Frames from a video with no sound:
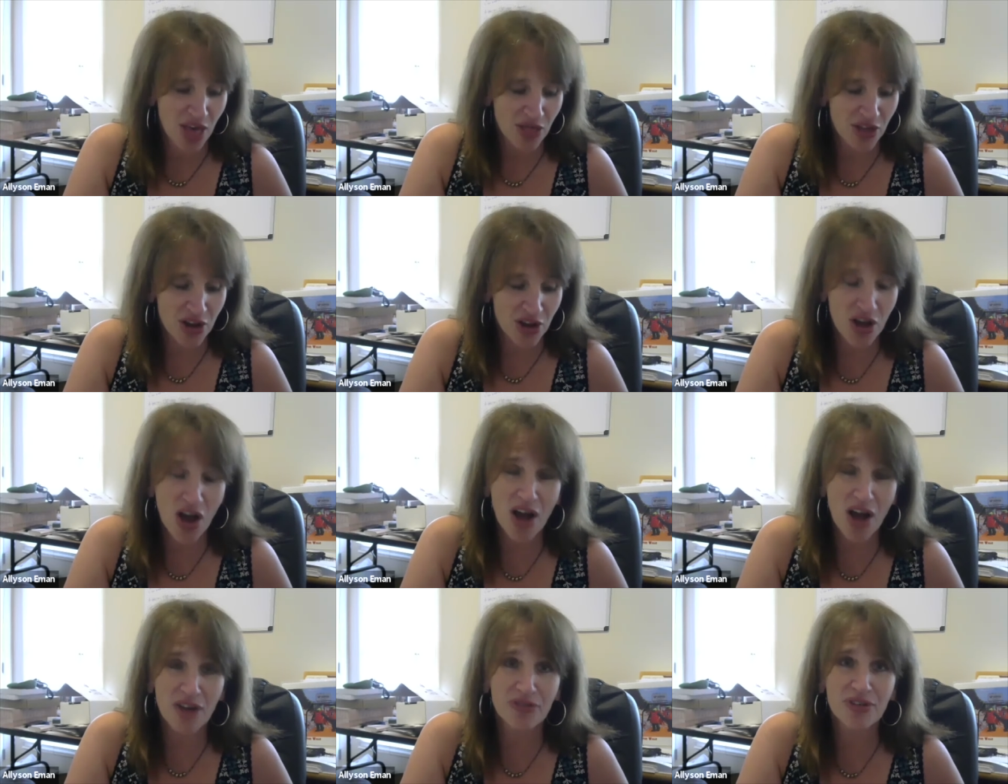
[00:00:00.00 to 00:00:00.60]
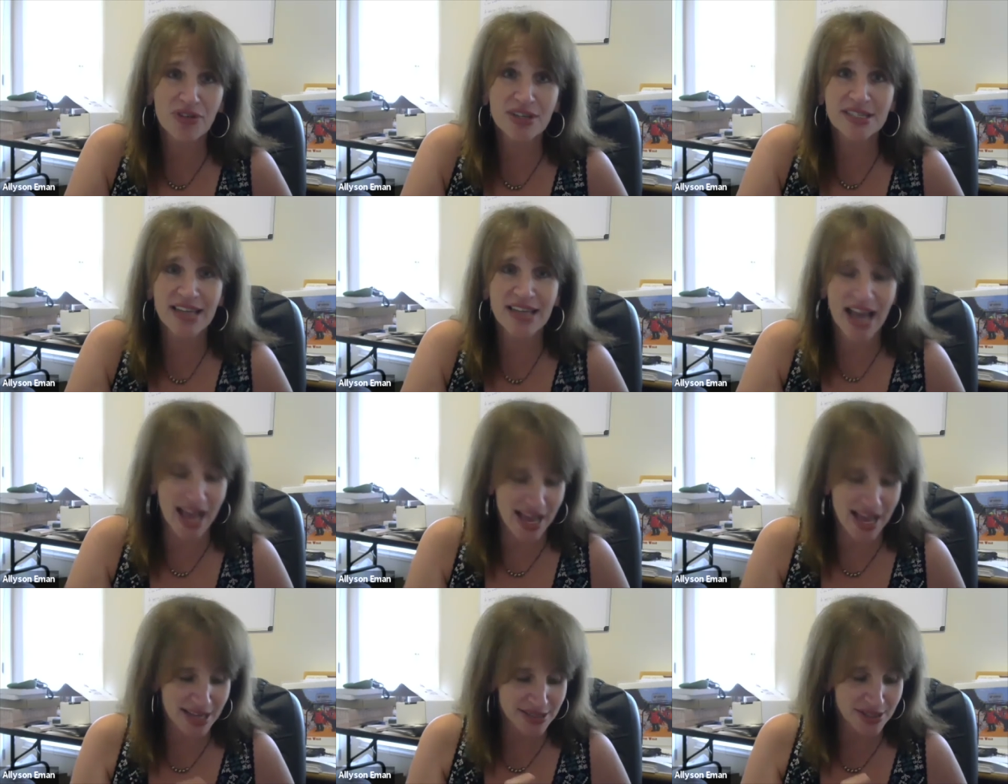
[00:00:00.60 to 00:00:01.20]
The conference
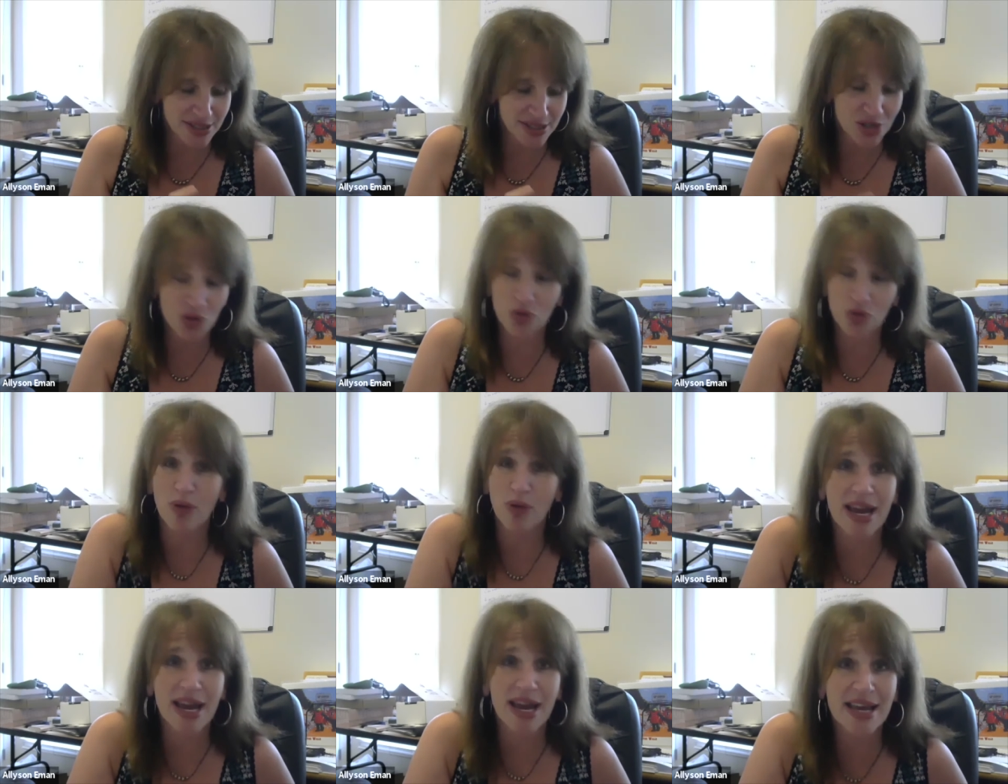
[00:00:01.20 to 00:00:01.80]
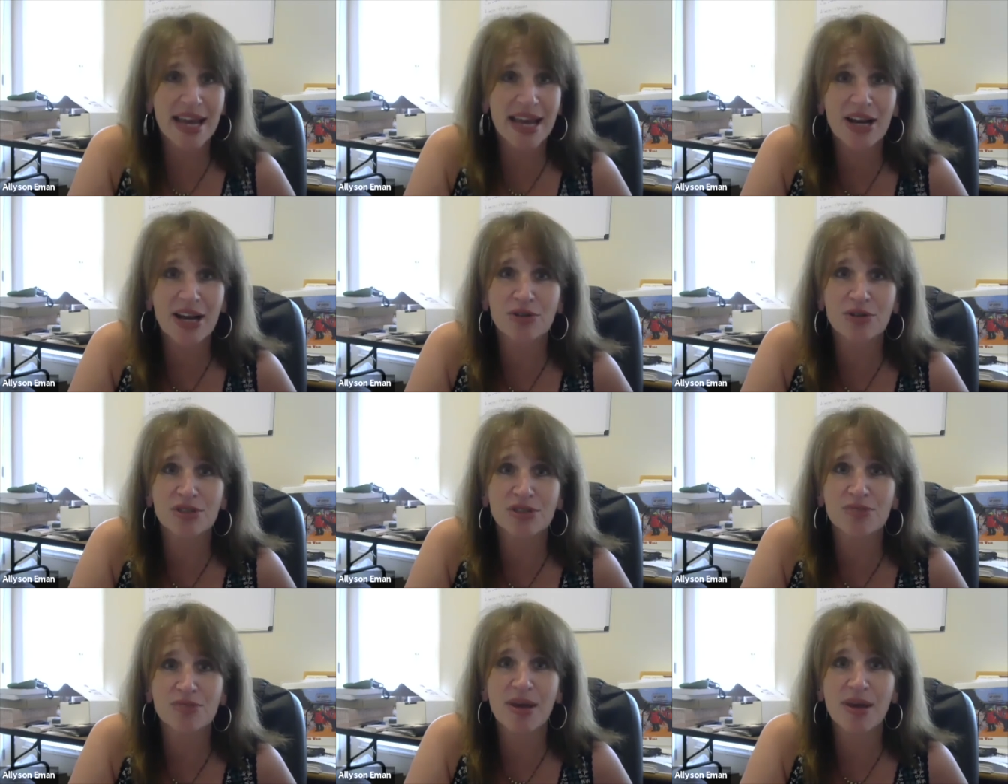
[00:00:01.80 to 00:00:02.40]
has great
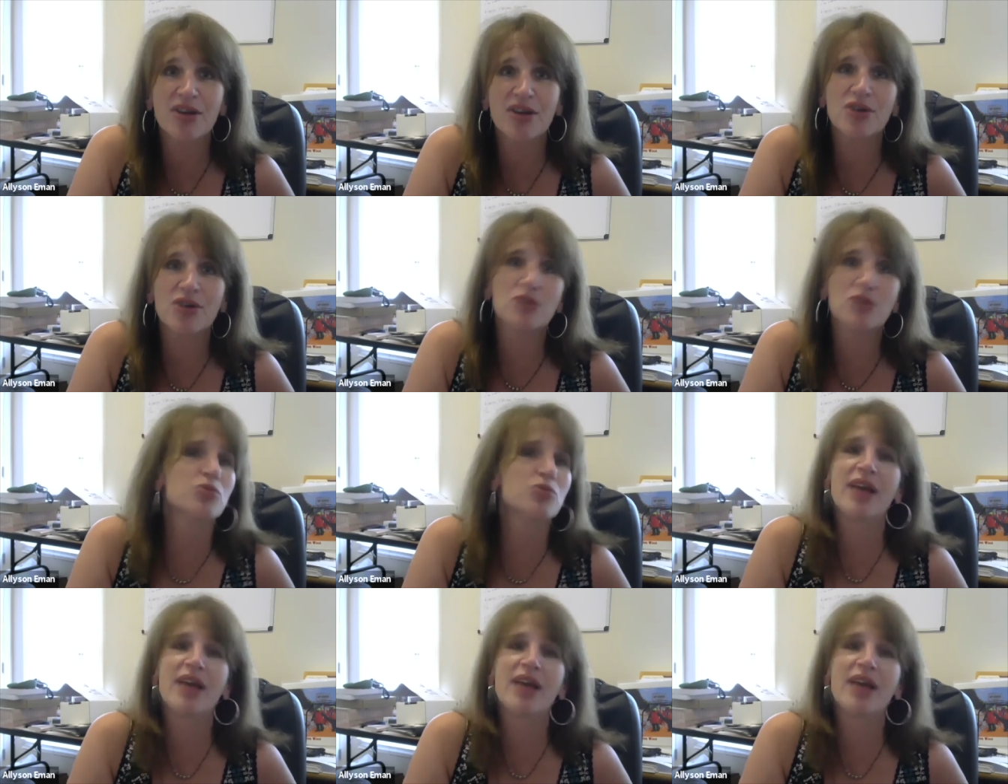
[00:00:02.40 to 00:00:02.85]
keynote speakers.